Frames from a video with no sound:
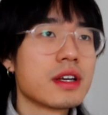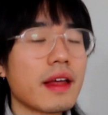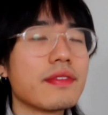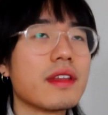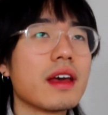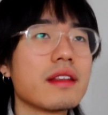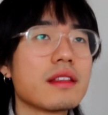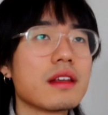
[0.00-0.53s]

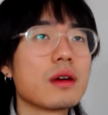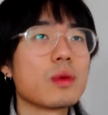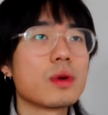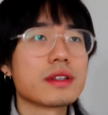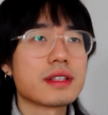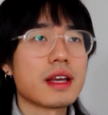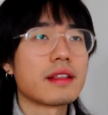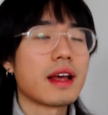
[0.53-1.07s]
And then there
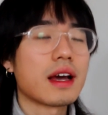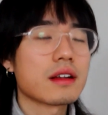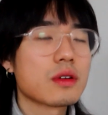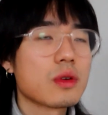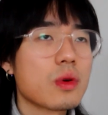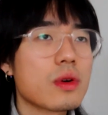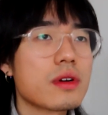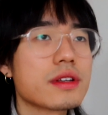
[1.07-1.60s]
was another
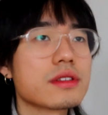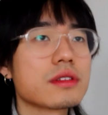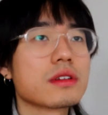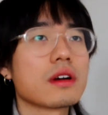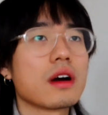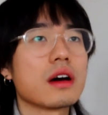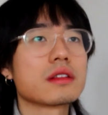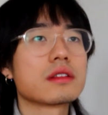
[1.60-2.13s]
course
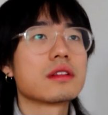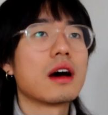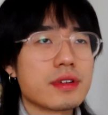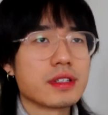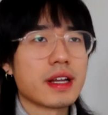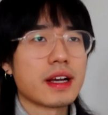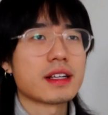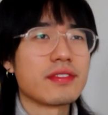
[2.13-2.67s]
called
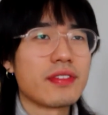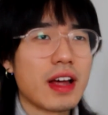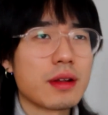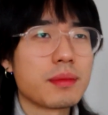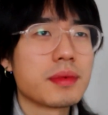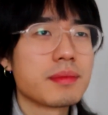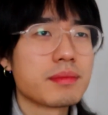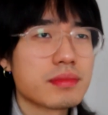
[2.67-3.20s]
Product
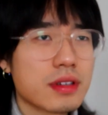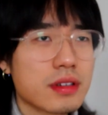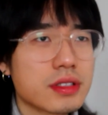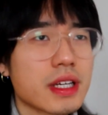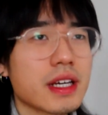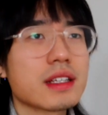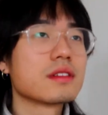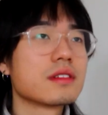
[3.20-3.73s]
Development
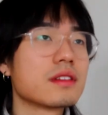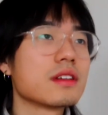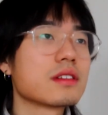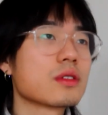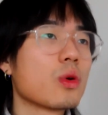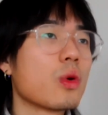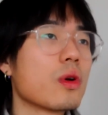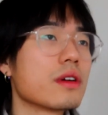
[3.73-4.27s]
Project. This
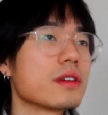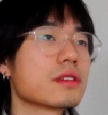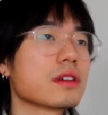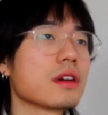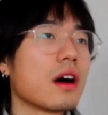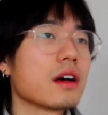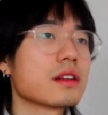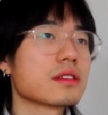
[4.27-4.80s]
course
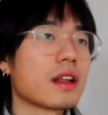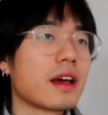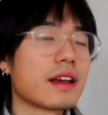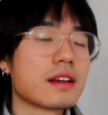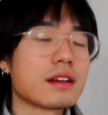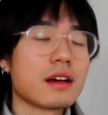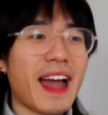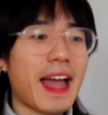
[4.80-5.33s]
cost
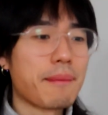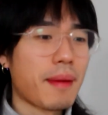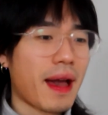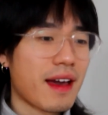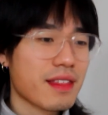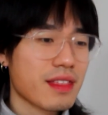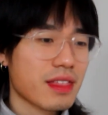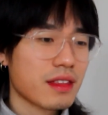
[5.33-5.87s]
like 9
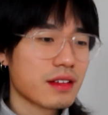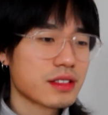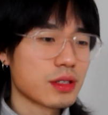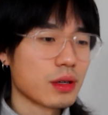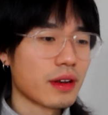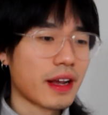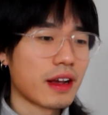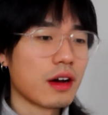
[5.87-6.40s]
months,
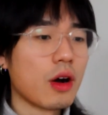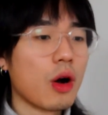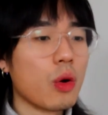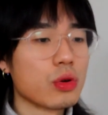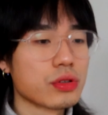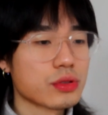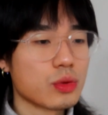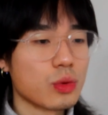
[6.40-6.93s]
so like a
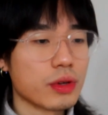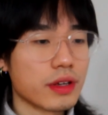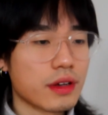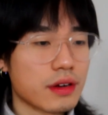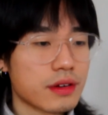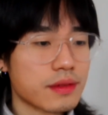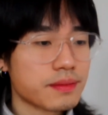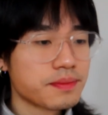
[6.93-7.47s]
whole school
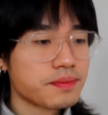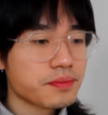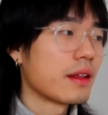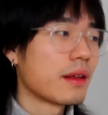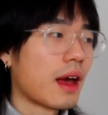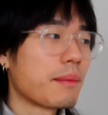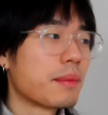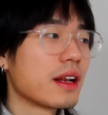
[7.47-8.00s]
year.
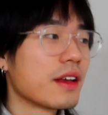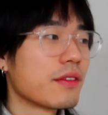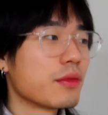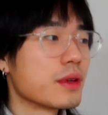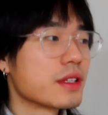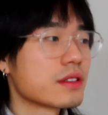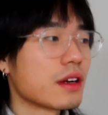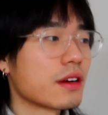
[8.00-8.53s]
I
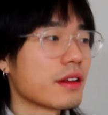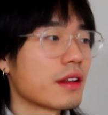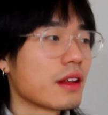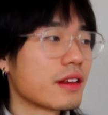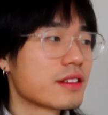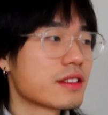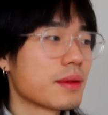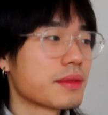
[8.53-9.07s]
believe we started
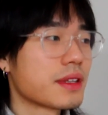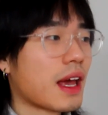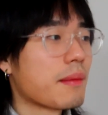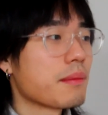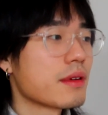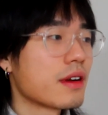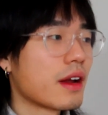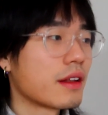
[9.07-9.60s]
in
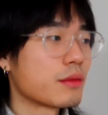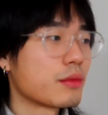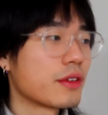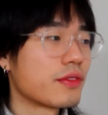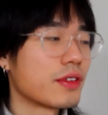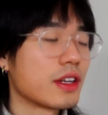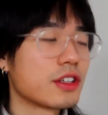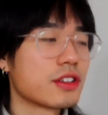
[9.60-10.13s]
September and we
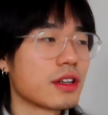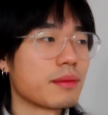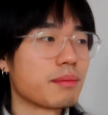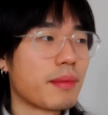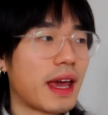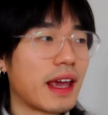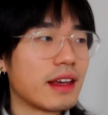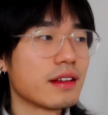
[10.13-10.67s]
finished
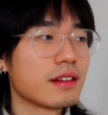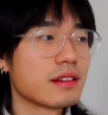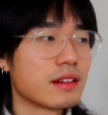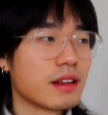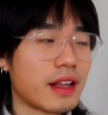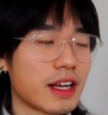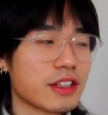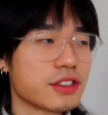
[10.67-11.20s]
in May
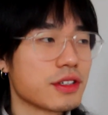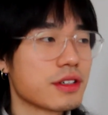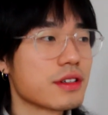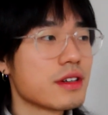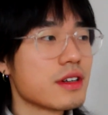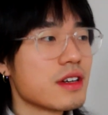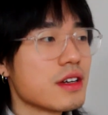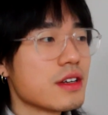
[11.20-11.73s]
the next
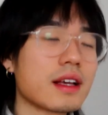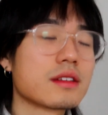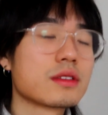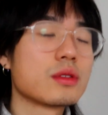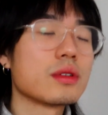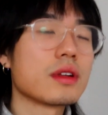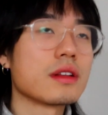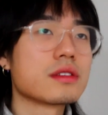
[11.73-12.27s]
year. Like
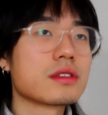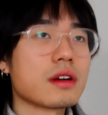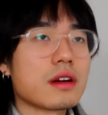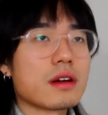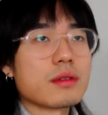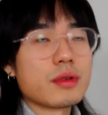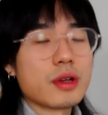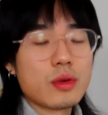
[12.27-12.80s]
students
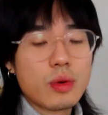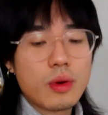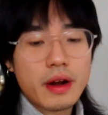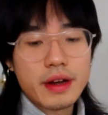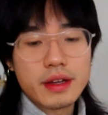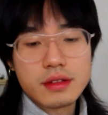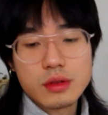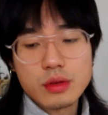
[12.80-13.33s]
are
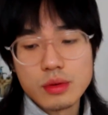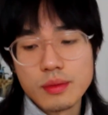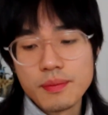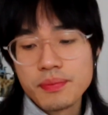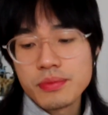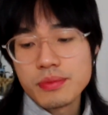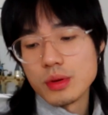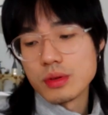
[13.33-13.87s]
required to
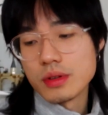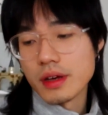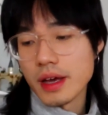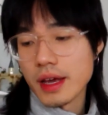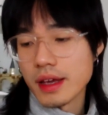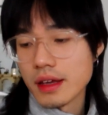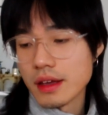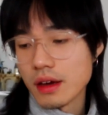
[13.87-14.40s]
build
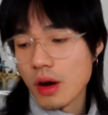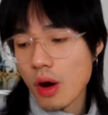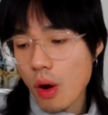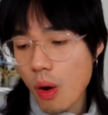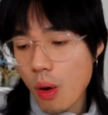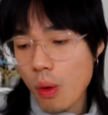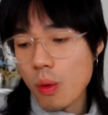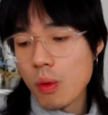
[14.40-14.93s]
a
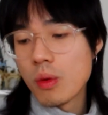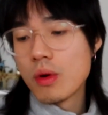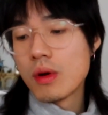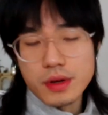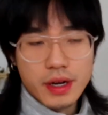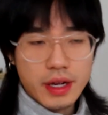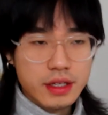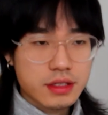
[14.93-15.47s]
whole
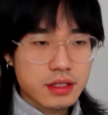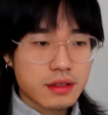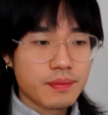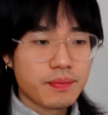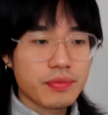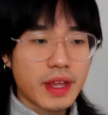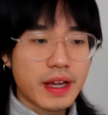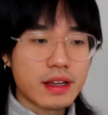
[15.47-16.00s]
product,
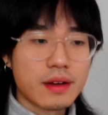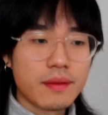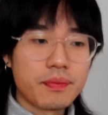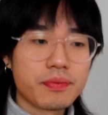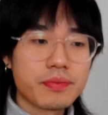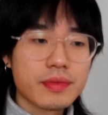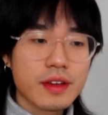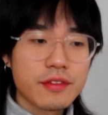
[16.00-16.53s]
like
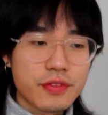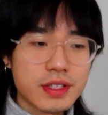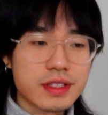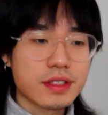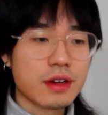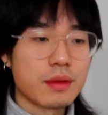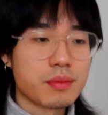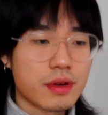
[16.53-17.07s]
a
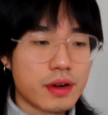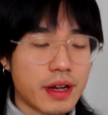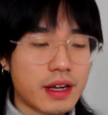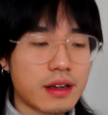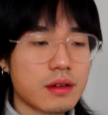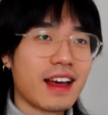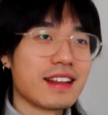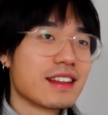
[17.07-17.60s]
physical
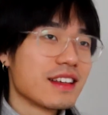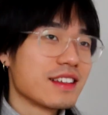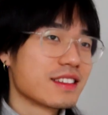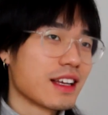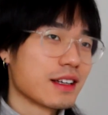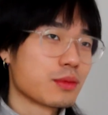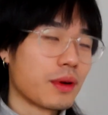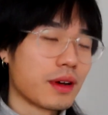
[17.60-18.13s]
product. At
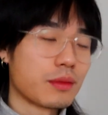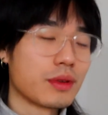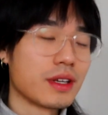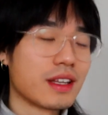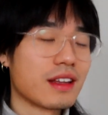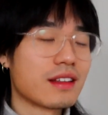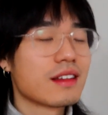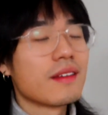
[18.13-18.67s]
least that's what
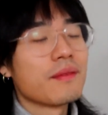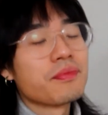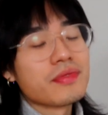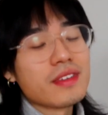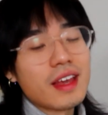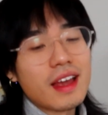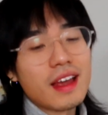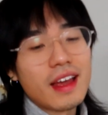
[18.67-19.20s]
we did.
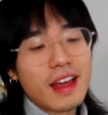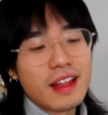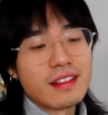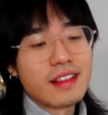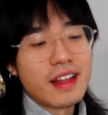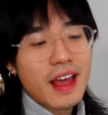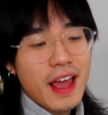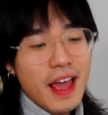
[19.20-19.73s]

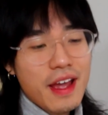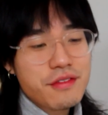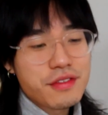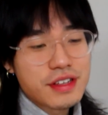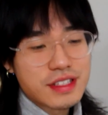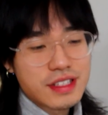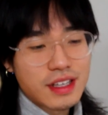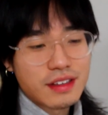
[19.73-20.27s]
And
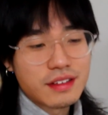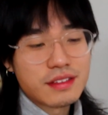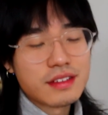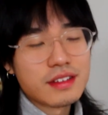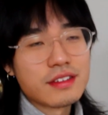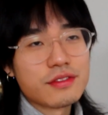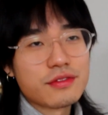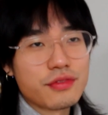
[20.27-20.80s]
everything
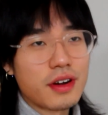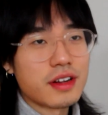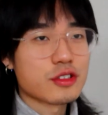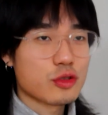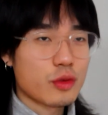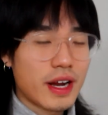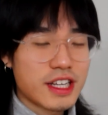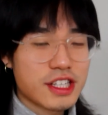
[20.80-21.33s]
from
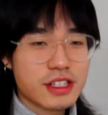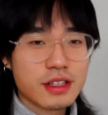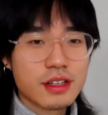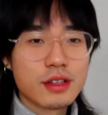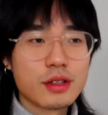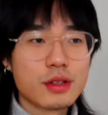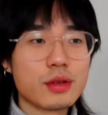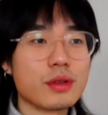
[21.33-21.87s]
scratch
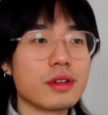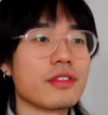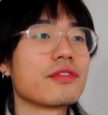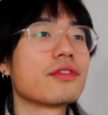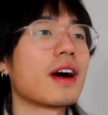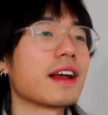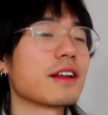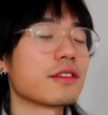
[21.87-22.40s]
to the
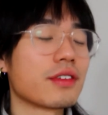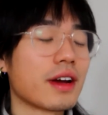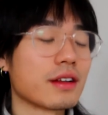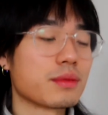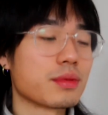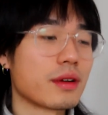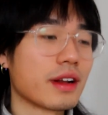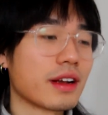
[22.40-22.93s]
final
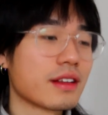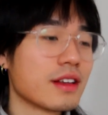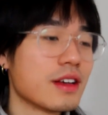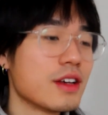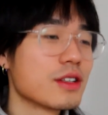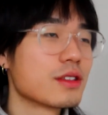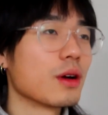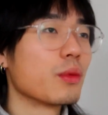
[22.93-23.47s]
product.
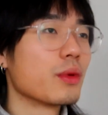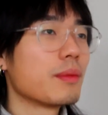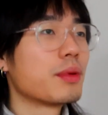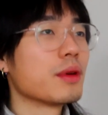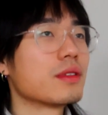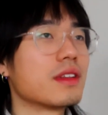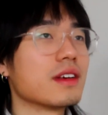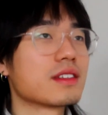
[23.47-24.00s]
So we
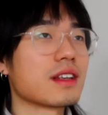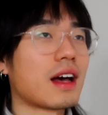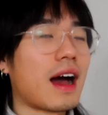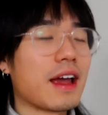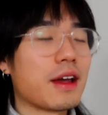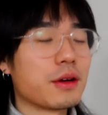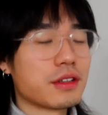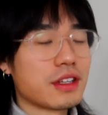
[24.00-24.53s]
built this
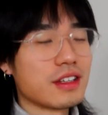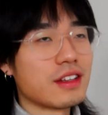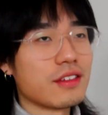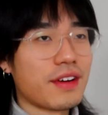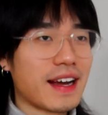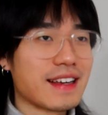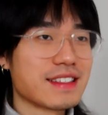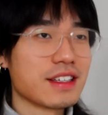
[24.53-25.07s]
IoT
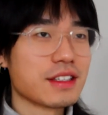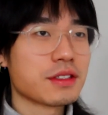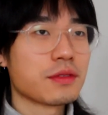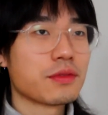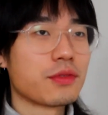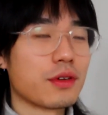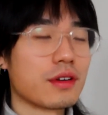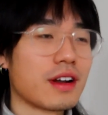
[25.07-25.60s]
devices
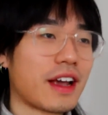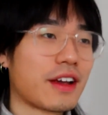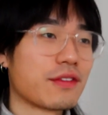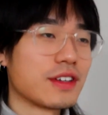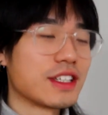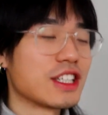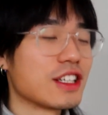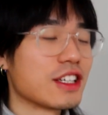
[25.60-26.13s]
for like
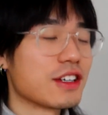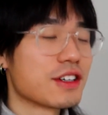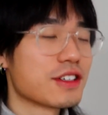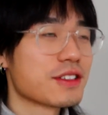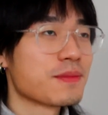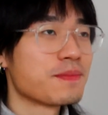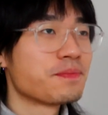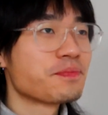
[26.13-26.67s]
fishing
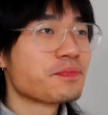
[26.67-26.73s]
gears.